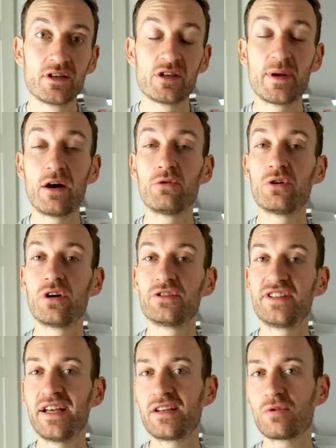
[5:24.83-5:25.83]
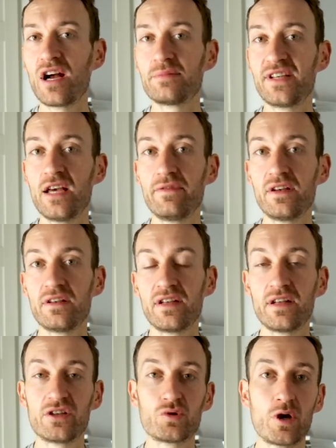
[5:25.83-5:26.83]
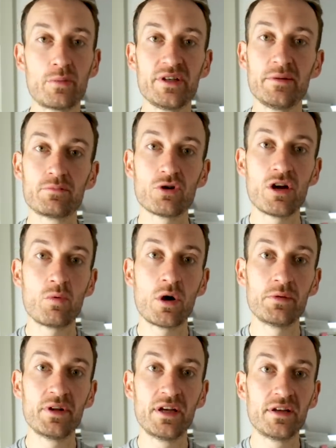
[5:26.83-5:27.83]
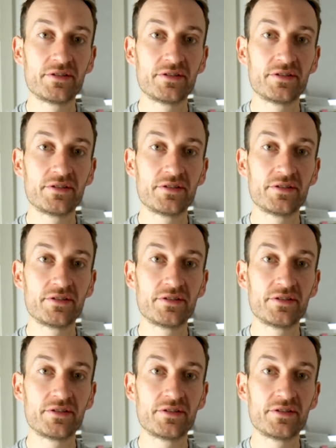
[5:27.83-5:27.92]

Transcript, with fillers: about 10 grams heavier than a Schwalbe Pro 1.